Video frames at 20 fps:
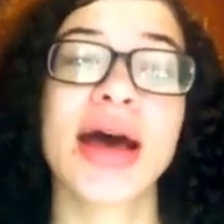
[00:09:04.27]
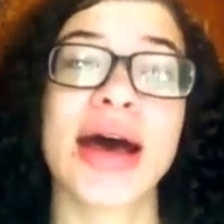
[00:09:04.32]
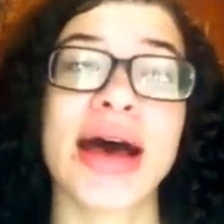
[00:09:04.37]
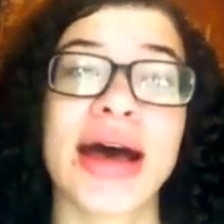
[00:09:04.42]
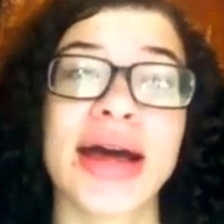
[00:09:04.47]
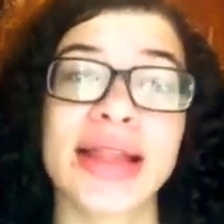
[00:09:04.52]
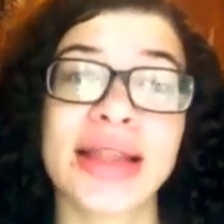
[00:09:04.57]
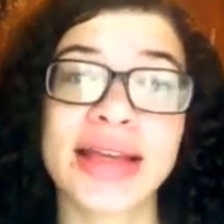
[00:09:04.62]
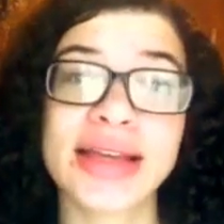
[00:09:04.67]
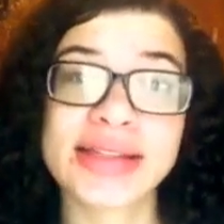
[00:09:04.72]

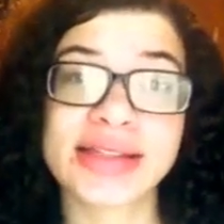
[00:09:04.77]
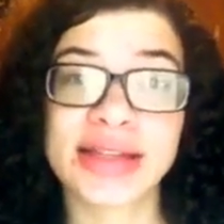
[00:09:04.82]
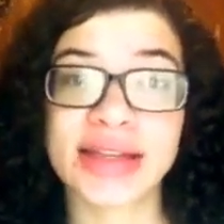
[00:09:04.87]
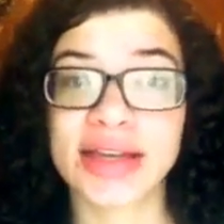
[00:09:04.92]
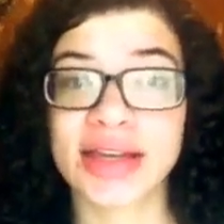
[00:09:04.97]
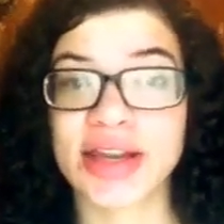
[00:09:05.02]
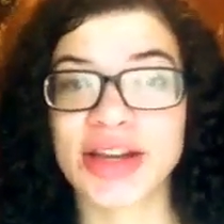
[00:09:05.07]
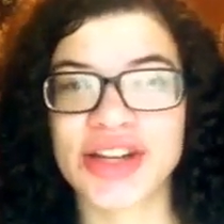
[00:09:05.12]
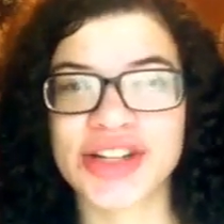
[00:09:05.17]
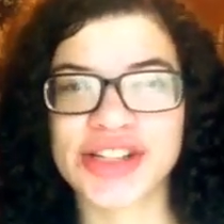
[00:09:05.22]
I like
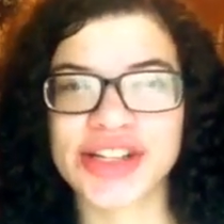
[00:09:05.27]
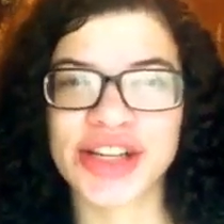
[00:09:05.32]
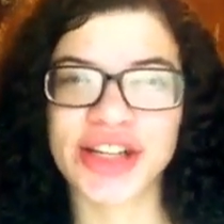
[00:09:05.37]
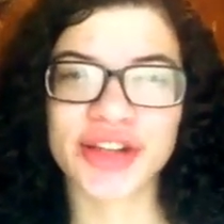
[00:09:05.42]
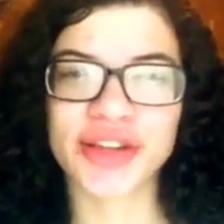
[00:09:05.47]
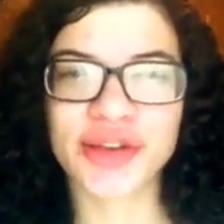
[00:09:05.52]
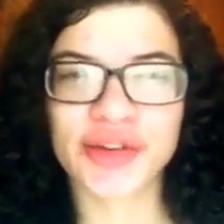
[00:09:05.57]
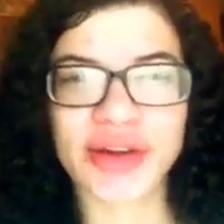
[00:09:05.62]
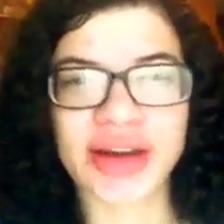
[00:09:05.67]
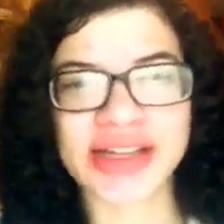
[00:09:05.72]
sitting here and
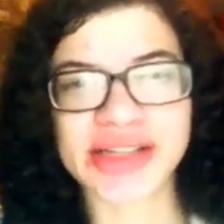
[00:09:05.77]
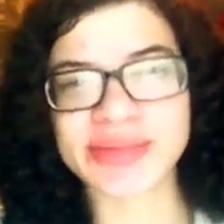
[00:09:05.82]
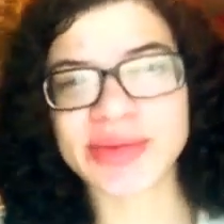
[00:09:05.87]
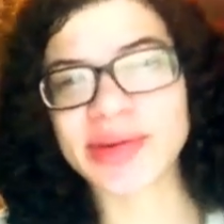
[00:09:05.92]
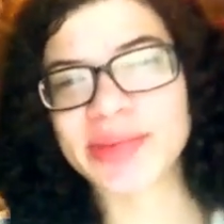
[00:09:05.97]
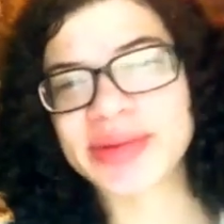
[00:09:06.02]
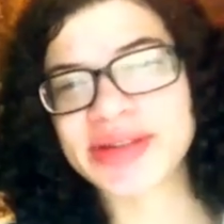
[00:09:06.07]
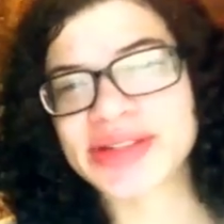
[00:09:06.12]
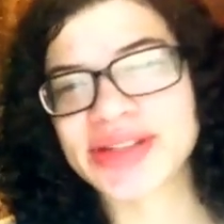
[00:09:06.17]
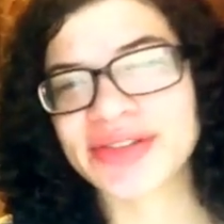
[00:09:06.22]
telling you guys
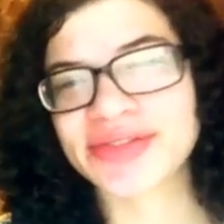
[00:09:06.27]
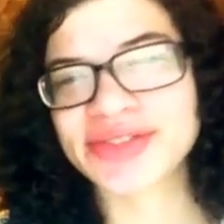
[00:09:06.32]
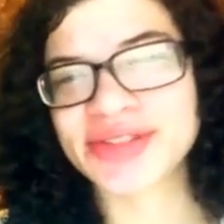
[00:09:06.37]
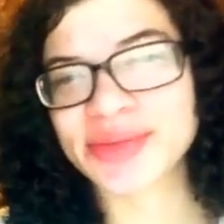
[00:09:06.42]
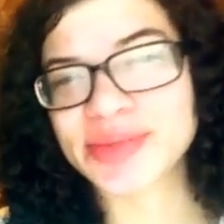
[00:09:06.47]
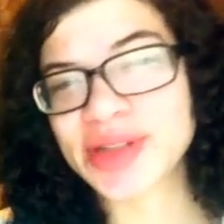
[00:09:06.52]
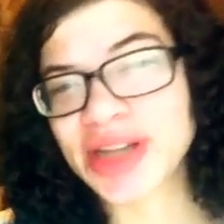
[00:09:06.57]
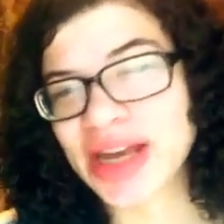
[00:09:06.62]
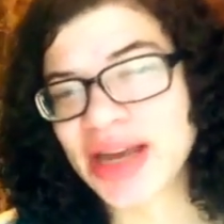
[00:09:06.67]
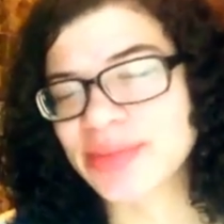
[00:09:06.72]
about myself
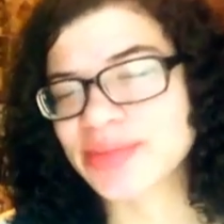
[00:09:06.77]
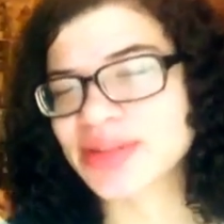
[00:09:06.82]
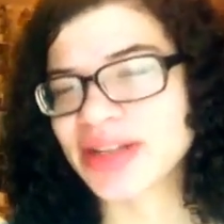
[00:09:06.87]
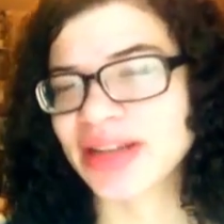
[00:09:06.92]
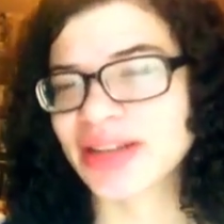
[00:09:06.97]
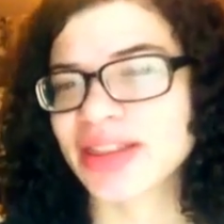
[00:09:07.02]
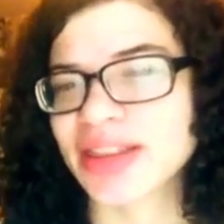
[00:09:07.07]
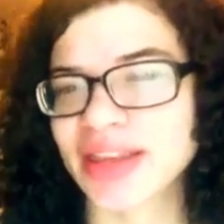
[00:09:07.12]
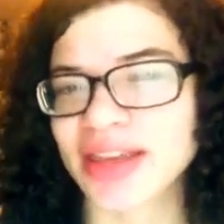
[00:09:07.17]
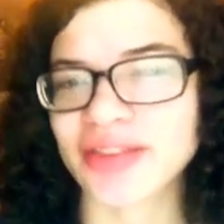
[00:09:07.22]
sometimes.
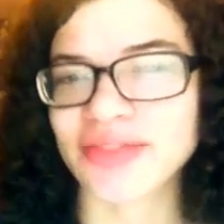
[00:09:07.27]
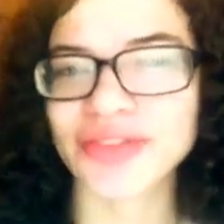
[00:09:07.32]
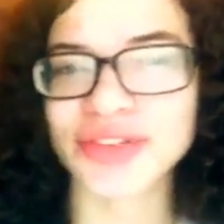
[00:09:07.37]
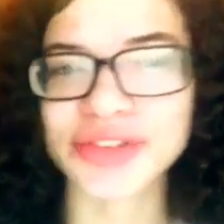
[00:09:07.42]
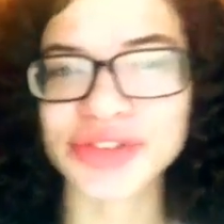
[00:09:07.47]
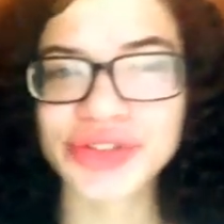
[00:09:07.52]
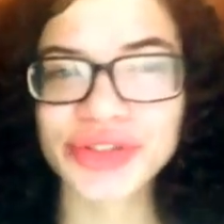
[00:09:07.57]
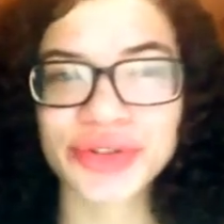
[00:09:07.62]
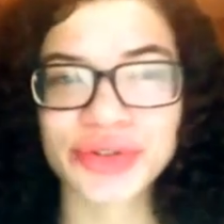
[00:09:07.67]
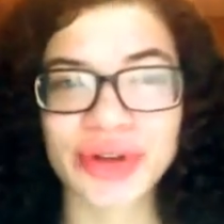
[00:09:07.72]
I think I
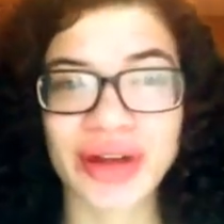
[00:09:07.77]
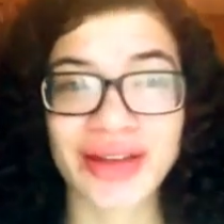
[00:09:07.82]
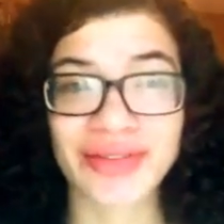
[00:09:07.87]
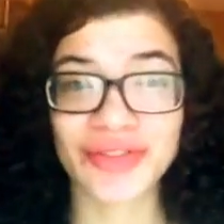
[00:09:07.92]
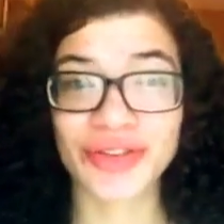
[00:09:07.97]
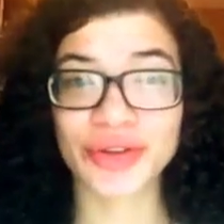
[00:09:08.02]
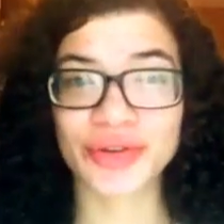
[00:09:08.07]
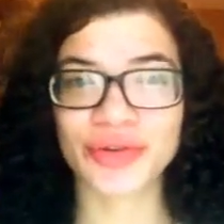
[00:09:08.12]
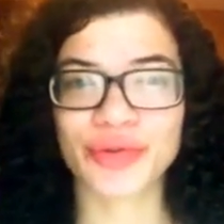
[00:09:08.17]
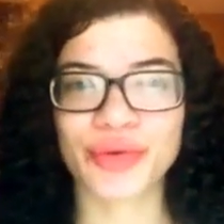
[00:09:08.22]
feel
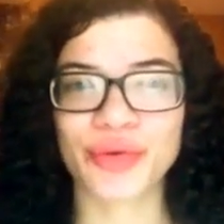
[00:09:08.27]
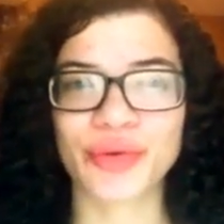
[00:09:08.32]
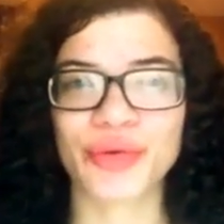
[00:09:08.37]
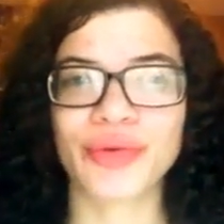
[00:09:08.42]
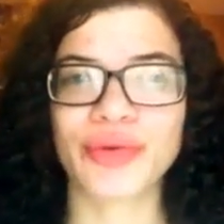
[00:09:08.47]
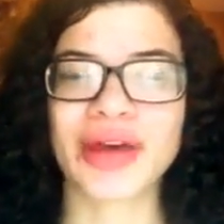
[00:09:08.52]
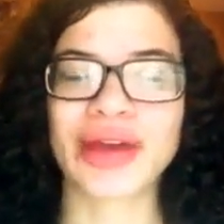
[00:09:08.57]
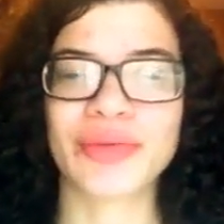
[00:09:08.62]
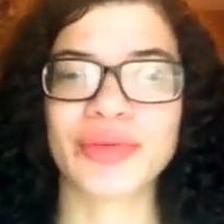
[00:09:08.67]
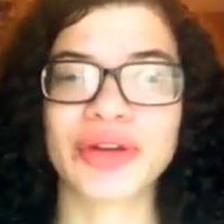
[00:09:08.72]
cool.
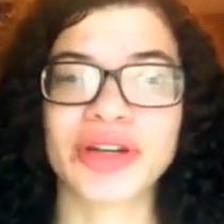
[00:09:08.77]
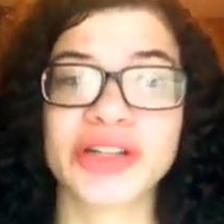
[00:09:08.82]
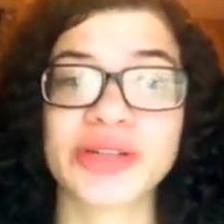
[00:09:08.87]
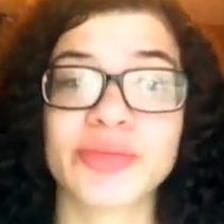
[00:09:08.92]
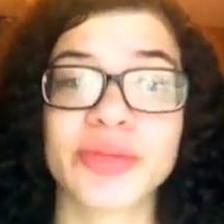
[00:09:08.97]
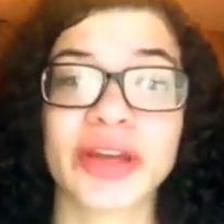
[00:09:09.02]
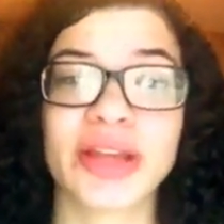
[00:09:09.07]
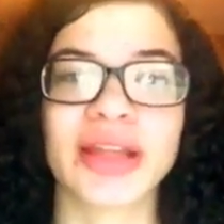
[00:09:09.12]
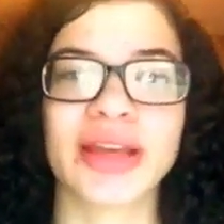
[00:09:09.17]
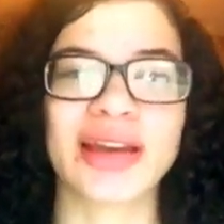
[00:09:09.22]
I wanted to
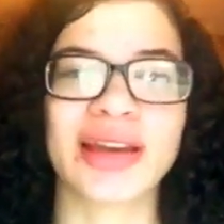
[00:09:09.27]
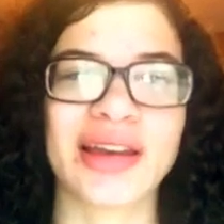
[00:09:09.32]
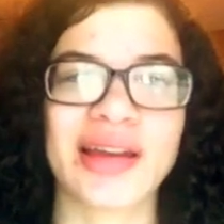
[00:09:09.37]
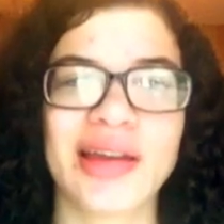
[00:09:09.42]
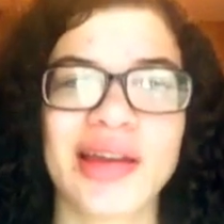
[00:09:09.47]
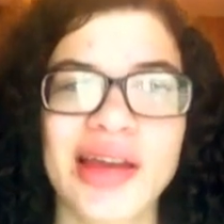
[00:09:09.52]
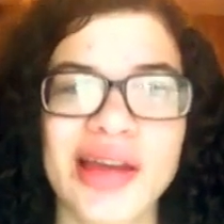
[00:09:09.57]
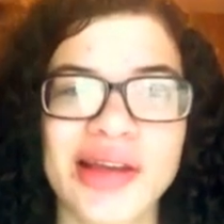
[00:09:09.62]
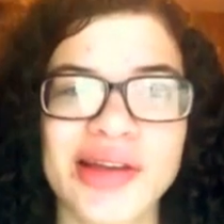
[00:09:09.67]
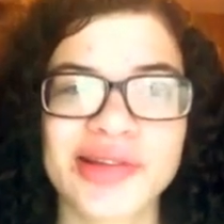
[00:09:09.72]
bring like a
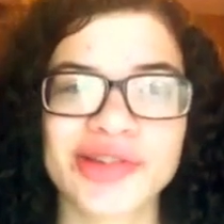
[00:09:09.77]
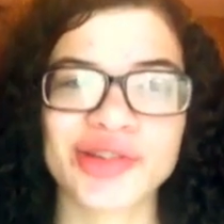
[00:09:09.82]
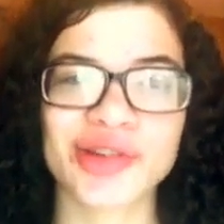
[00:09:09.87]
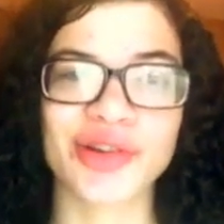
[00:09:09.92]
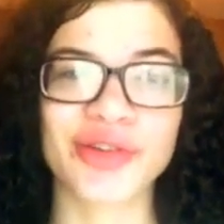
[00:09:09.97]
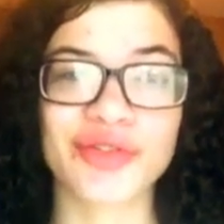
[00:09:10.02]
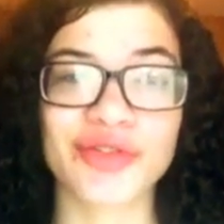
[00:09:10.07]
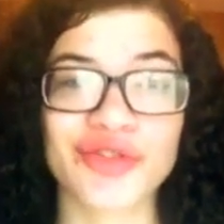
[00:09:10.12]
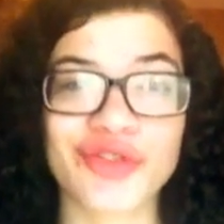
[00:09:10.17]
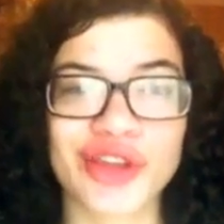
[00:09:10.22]
sort
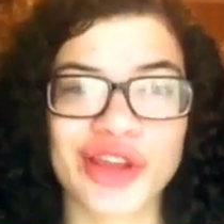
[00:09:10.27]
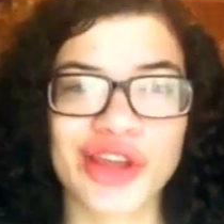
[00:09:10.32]
of